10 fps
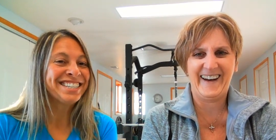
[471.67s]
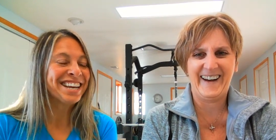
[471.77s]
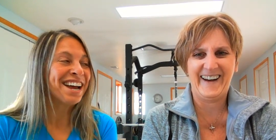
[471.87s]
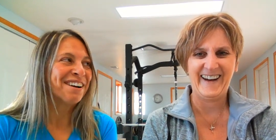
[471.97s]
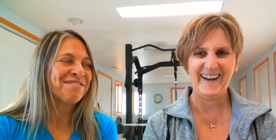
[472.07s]

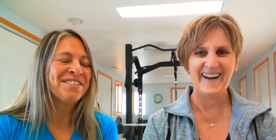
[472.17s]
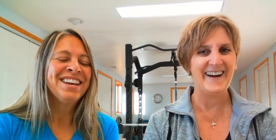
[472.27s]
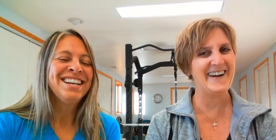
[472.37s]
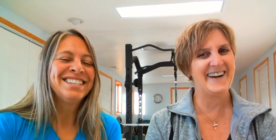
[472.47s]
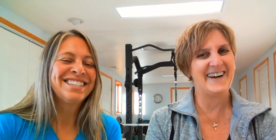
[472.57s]
Speaker 1: tough.
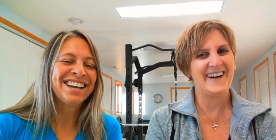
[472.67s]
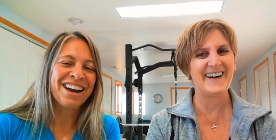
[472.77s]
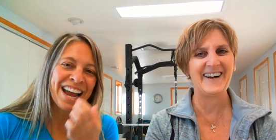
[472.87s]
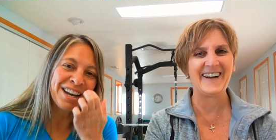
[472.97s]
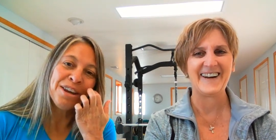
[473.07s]
So,
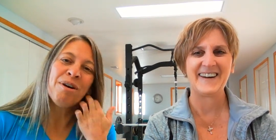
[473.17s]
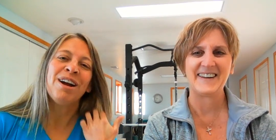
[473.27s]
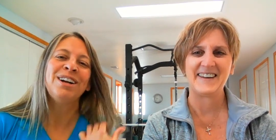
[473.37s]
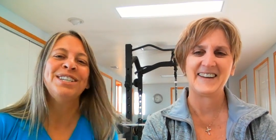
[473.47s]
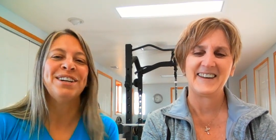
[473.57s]
and you are
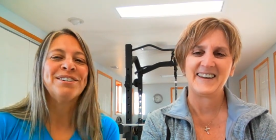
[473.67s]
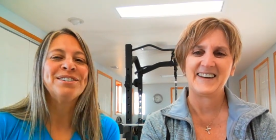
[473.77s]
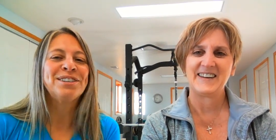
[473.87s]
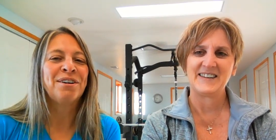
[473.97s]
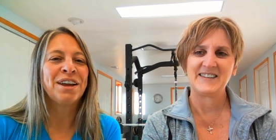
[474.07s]
too.
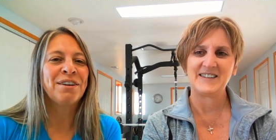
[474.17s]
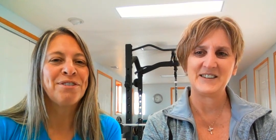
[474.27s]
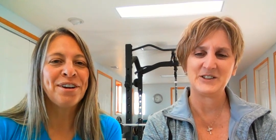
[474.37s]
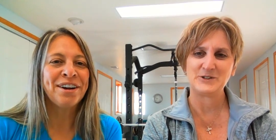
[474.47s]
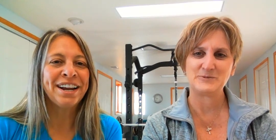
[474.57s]
So, if
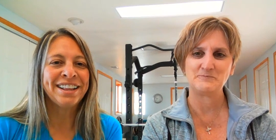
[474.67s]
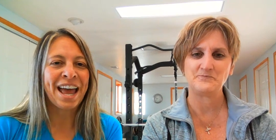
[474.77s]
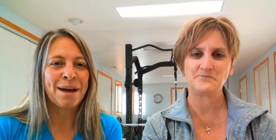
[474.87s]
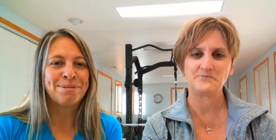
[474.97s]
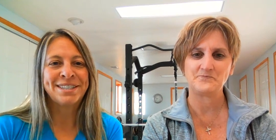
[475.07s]
you're in that
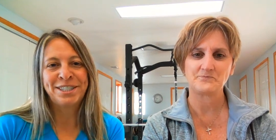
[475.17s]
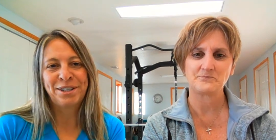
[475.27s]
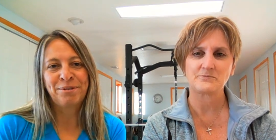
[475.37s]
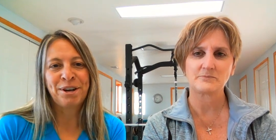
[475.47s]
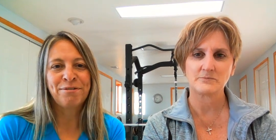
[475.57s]
position where
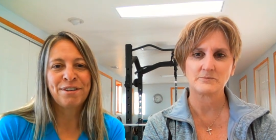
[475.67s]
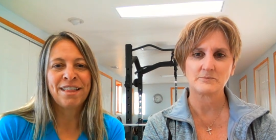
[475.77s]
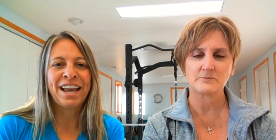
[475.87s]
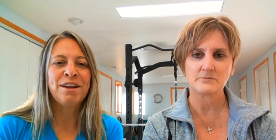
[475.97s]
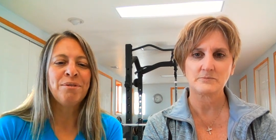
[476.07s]
you feel
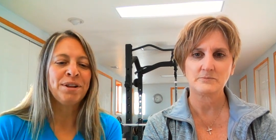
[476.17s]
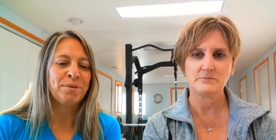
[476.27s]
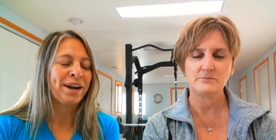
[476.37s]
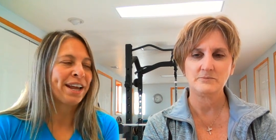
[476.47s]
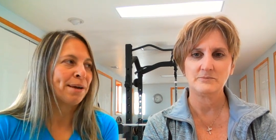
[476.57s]
like you really want
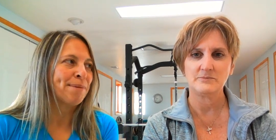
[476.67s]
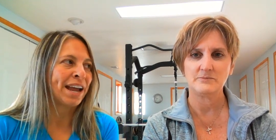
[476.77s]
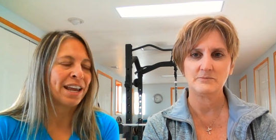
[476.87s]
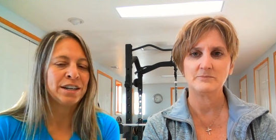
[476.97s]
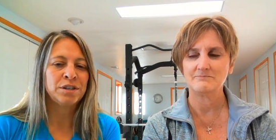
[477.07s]
to get back
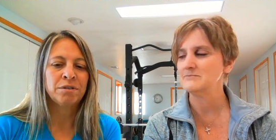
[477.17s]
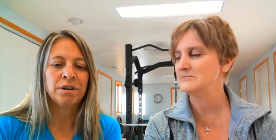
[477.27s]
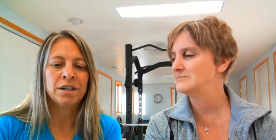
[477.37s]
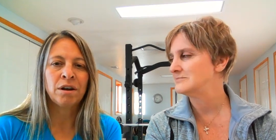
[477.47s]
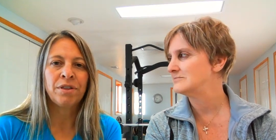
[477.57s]
into it,
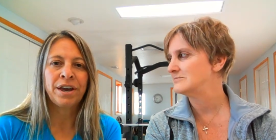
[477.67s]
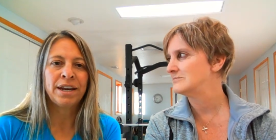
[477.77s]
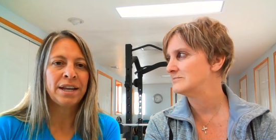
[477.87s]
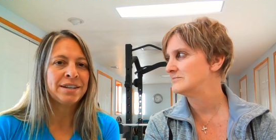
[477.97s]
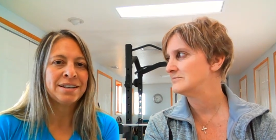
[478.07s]
know that
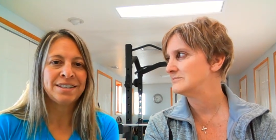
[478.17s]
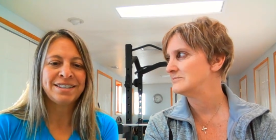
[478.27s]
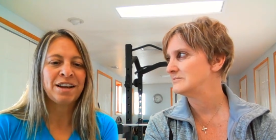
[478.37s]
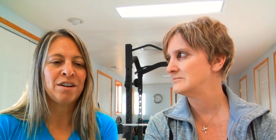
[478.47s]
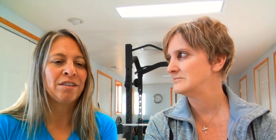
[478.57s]
it doesn't
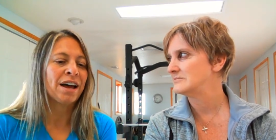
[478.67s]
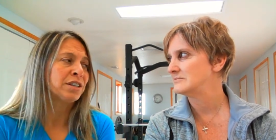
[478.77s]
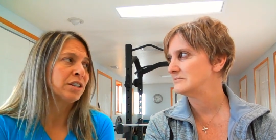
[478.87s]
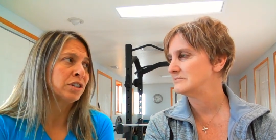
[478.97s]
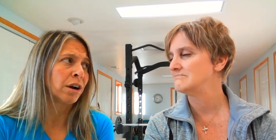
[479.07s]
take a lot to
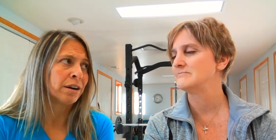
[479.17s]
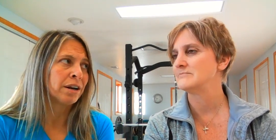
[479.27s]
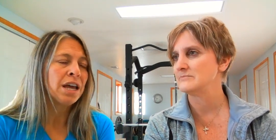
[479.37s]
start,